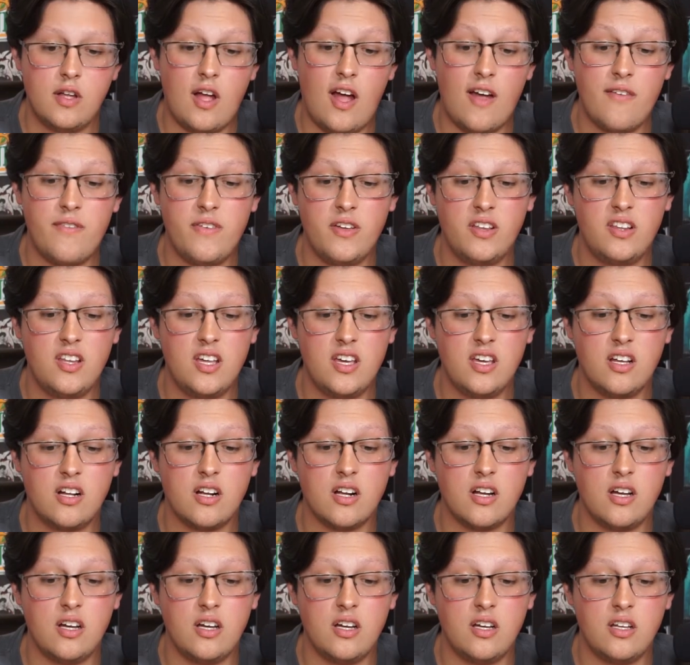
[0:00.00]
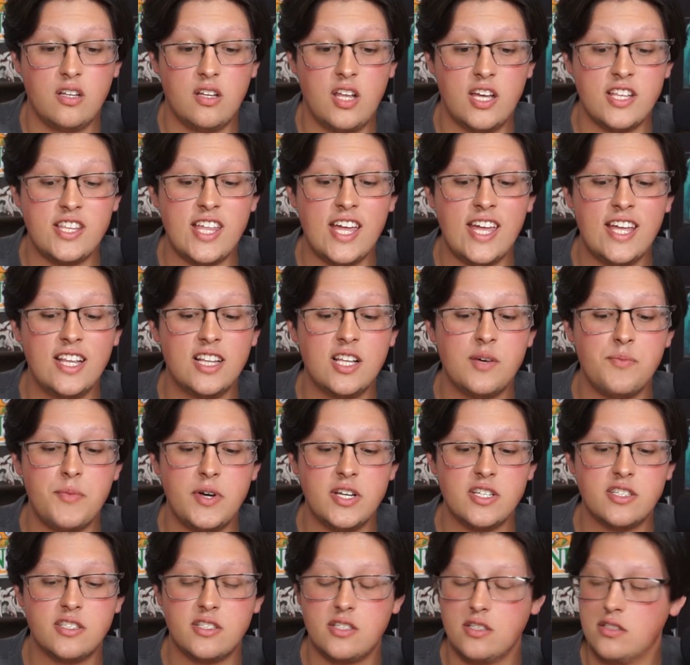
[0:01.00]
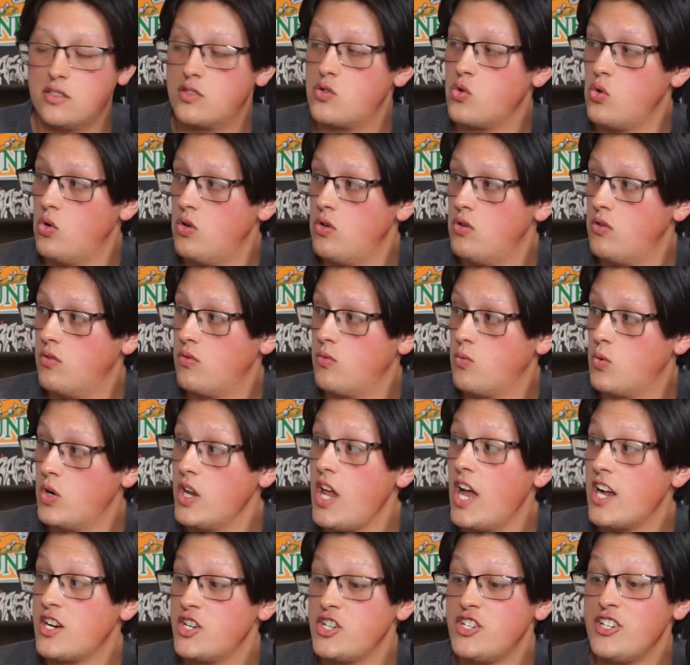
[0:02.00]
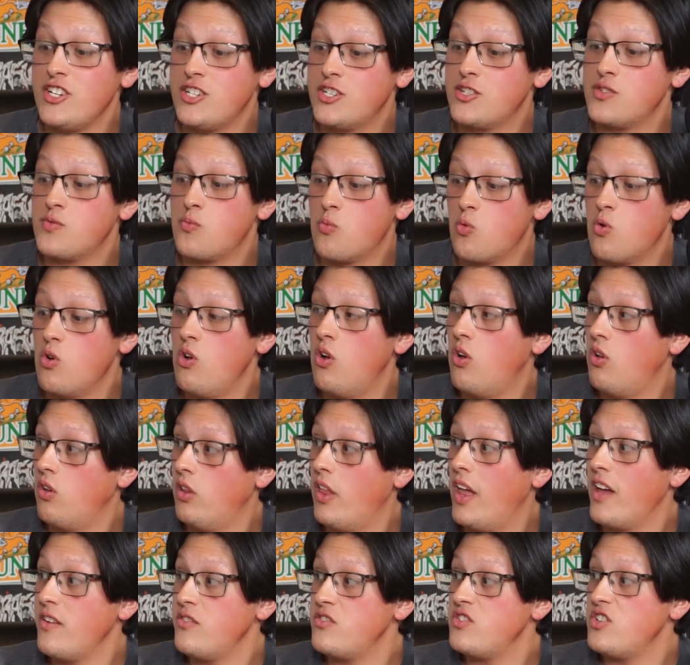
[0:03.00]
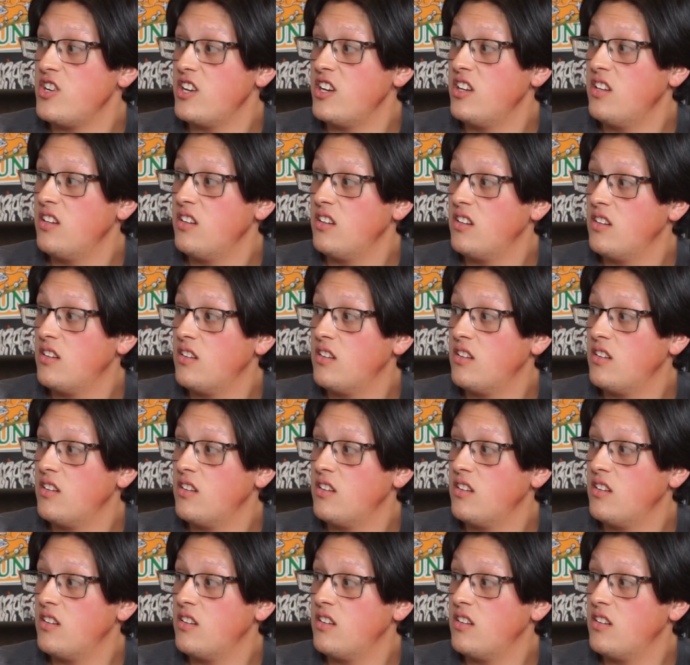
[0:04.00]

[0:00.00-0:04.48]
I feel like the Elon Musk school, where he actually teaches them real life shit.